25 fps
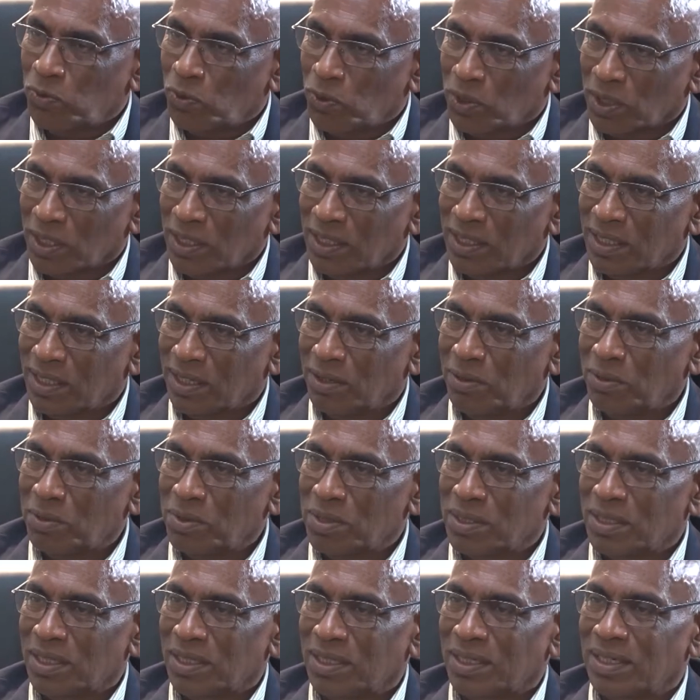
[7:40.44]

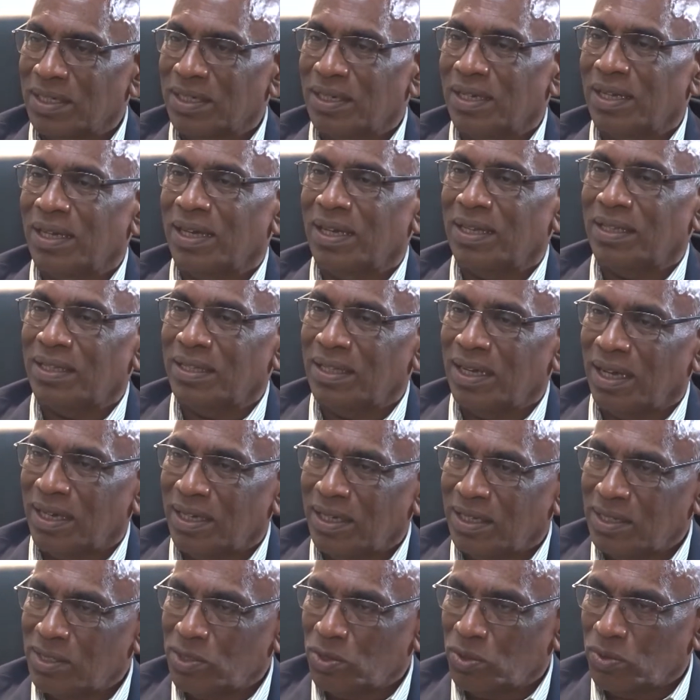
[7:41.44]
14000 and the
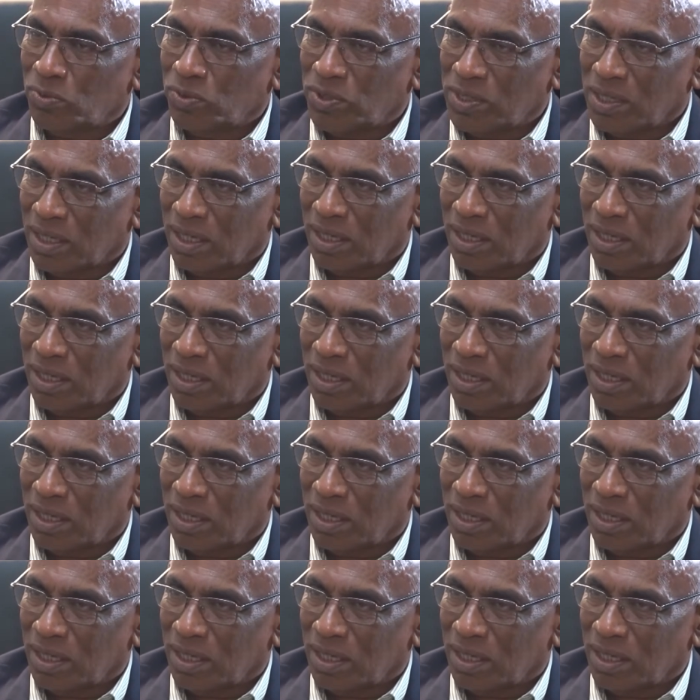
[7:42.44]
ISO